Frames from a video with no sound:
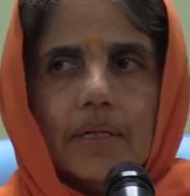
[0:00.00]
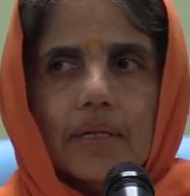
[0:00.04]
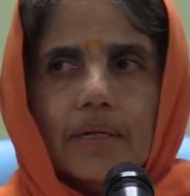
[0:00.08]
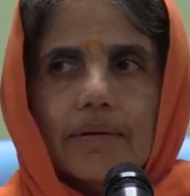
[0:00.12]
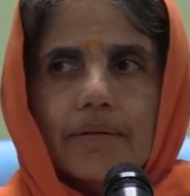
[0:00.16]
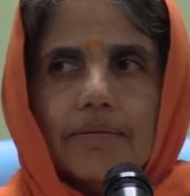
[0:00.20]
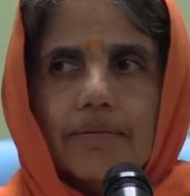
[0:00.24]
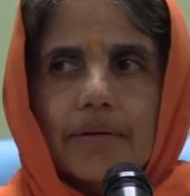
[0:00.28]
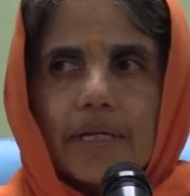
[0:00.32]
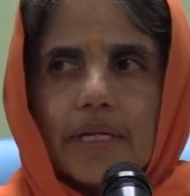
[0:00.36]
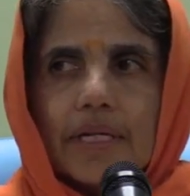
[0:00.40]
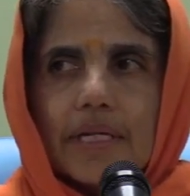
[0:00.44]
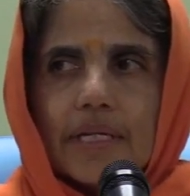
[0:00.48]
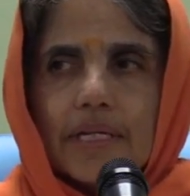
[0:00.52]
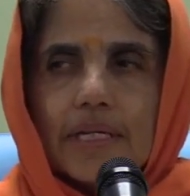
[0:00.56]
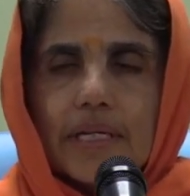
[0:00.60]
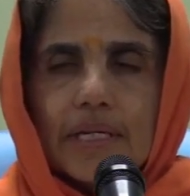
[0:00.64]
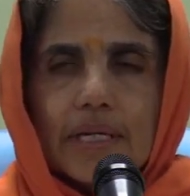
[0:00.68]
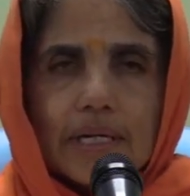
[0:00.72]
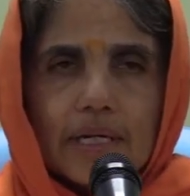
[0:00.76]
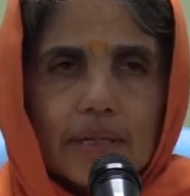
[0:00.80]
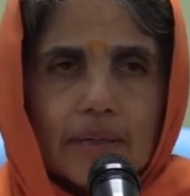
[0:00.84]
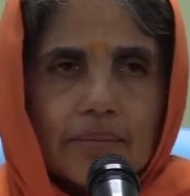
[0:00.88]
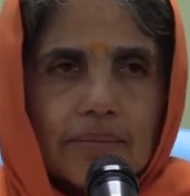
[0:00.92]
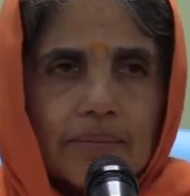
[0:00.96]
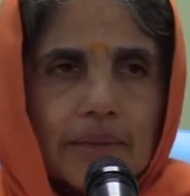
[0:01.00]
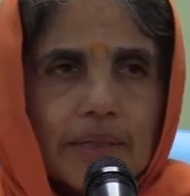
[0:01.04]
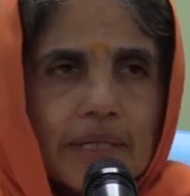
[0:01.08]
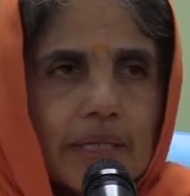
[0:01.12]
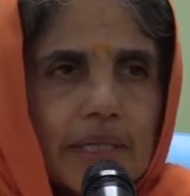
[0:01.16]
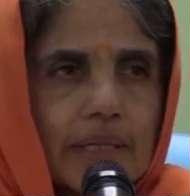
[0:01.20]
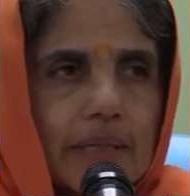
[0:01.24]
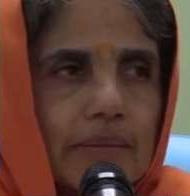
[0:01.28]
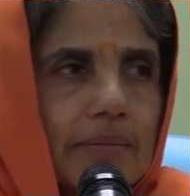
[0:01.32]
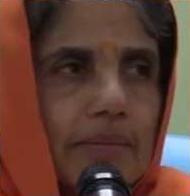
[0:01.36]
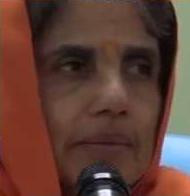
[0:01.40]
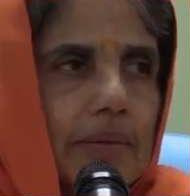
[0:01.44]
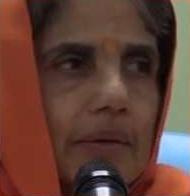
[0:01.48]
very
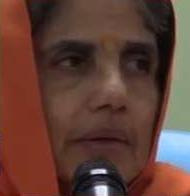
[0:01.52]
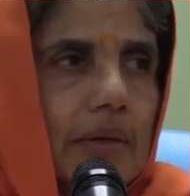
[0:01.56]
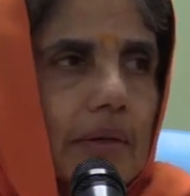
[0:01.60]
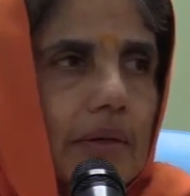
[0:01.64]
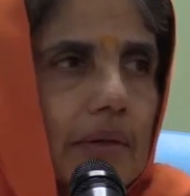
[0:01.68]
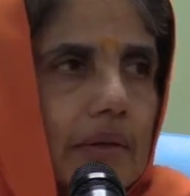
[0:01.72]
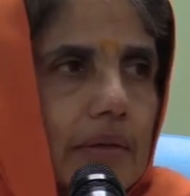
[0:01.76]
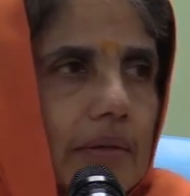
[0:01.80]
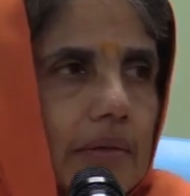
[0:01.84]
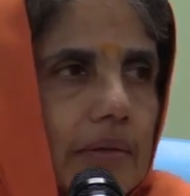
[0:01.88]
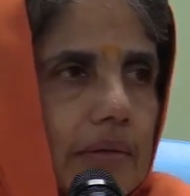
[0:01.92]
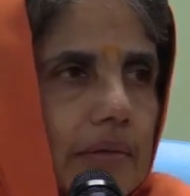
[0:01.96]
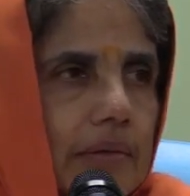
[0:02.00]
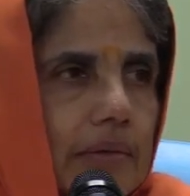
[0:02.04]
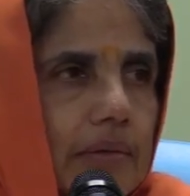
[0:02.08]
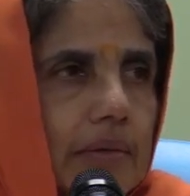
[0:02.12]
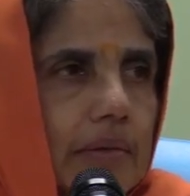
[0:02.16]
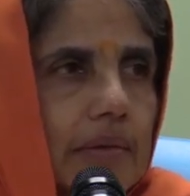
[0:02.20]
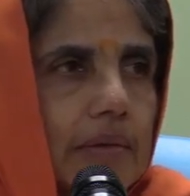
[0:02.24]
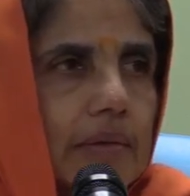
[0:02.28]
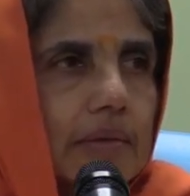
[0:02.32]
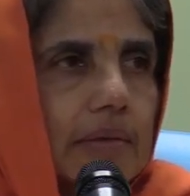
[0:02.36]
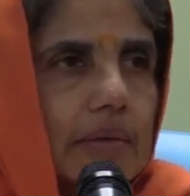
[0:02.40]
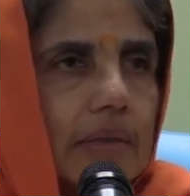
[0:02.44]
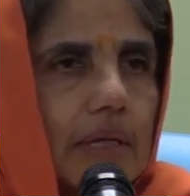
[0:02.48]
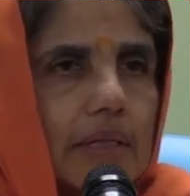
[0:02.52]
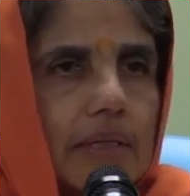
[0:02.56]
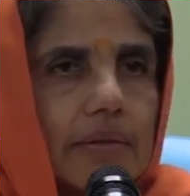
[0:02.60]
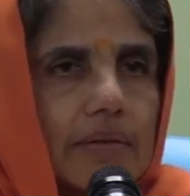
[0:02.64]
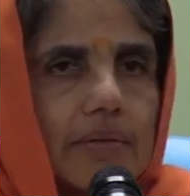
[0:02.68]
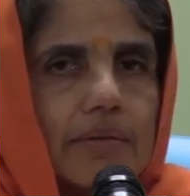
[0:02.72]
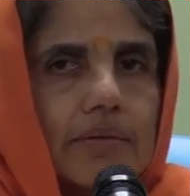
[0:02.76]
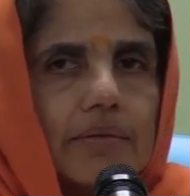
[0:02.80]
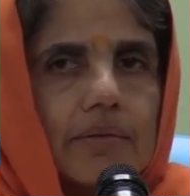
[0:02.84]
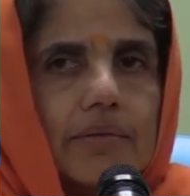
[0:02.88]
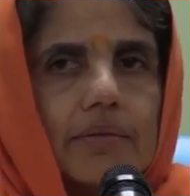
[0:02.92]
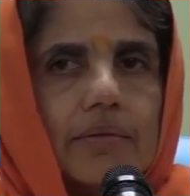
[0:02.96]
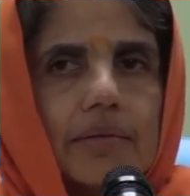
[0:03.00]
amenable. Can you
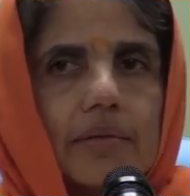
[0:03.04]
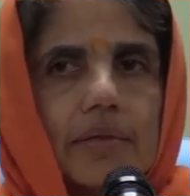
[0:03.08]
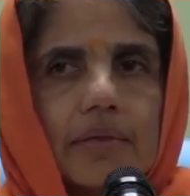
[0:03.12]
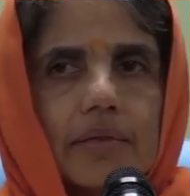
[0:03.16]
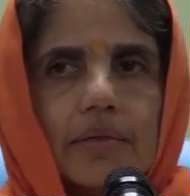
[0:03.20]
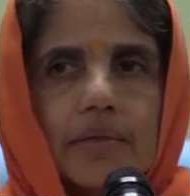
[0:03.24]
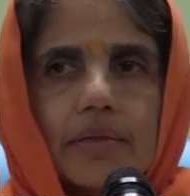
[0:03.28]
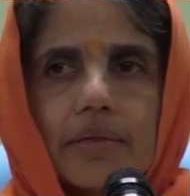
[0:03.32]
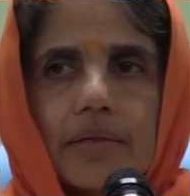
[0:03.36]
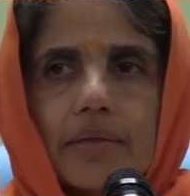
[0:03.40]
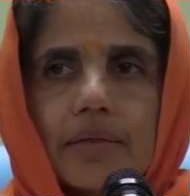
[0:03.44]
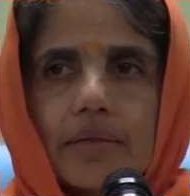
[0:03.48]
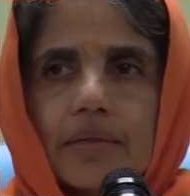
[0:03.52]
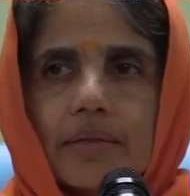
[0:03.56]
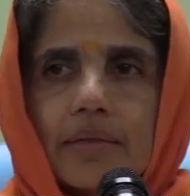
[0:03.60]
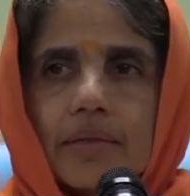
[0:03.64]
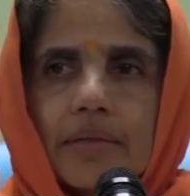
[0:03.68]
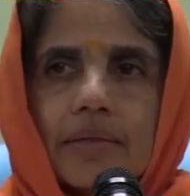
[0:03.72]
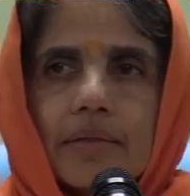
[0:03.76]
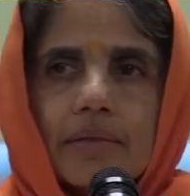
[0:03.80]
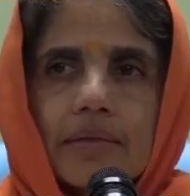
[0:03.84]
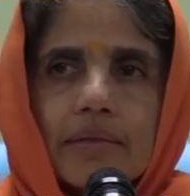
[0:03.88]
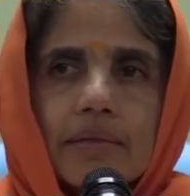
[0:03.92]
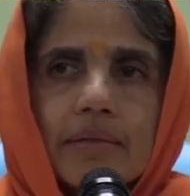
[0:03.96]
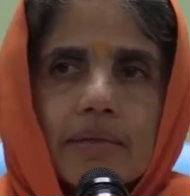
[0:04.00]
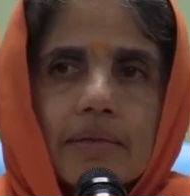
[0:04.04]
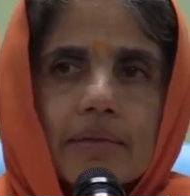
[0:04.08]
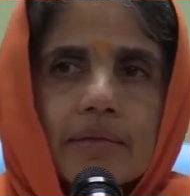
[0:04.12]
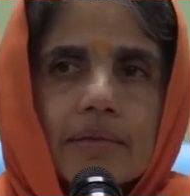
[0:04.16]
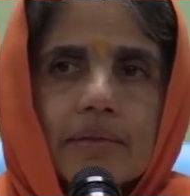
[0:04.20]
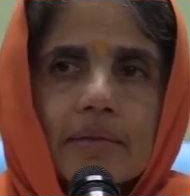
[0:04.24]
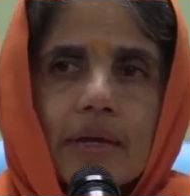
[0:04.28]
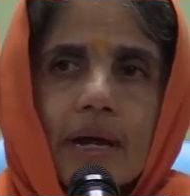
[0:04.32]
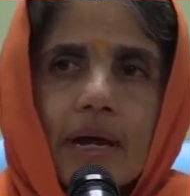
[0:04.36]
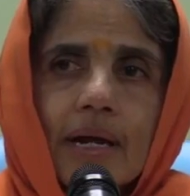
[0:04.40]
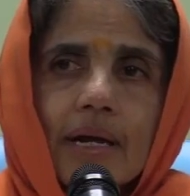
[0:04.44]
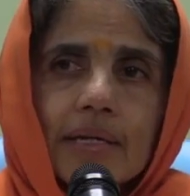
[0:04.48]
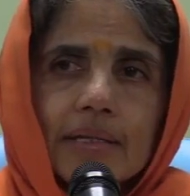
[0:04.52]
do this, this, this, this
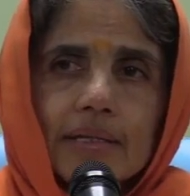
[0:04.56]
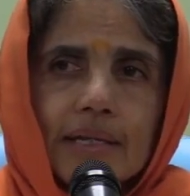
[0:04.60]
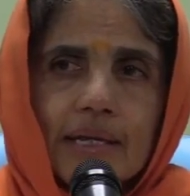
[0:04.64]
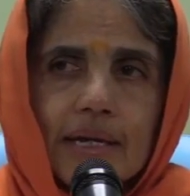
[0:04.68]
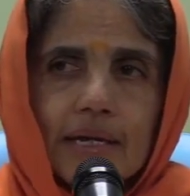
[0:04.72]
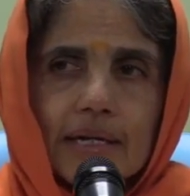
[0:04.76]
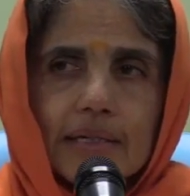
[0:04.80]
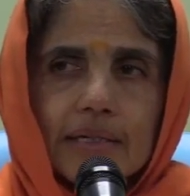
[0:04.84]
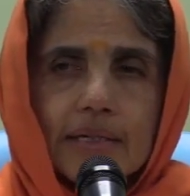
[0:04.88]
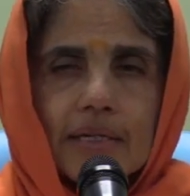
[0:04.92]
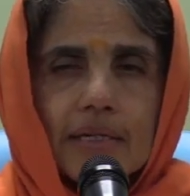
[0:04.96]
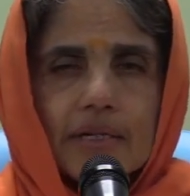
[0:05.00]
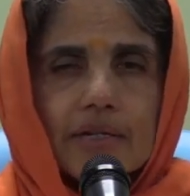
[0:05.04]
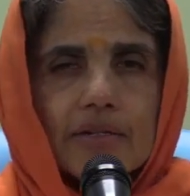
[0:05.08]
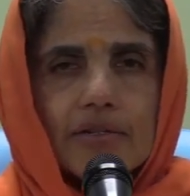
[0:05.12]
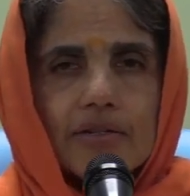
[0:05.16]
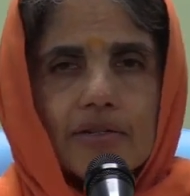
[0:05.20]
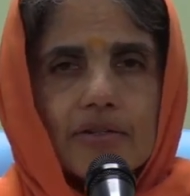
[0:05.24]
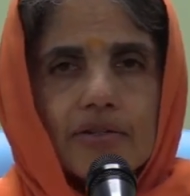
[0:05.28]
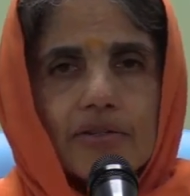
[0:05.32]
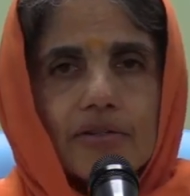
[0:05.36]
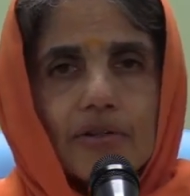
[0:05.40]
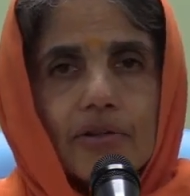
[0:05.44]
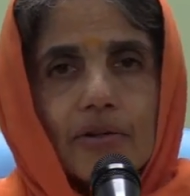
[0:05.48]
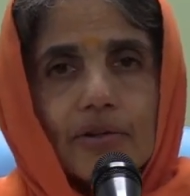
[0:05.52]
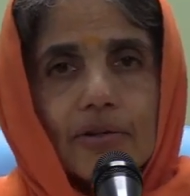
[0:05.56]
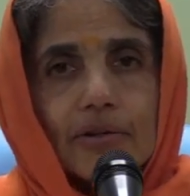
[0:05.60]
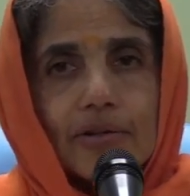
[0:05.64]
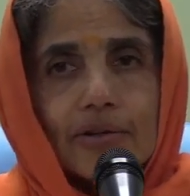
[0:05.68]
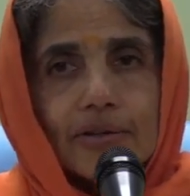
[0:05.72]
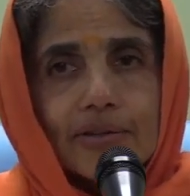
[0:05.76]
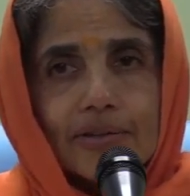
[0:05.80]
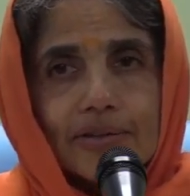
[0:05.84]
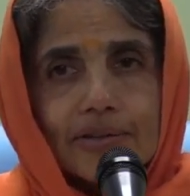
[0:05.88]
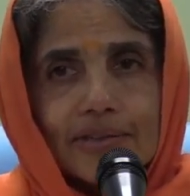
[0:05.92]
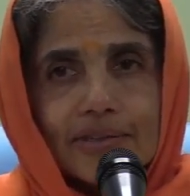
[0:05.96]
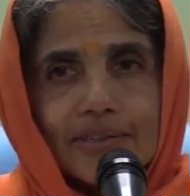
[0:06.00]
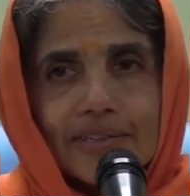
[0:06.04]
and that?
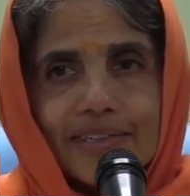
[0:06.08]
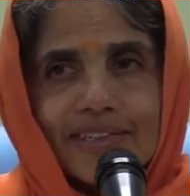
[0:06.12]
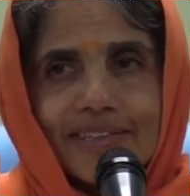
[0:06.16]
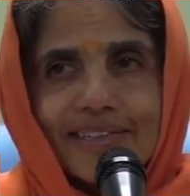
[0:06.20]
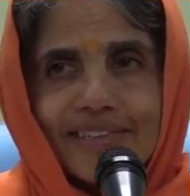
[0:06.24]
Sure.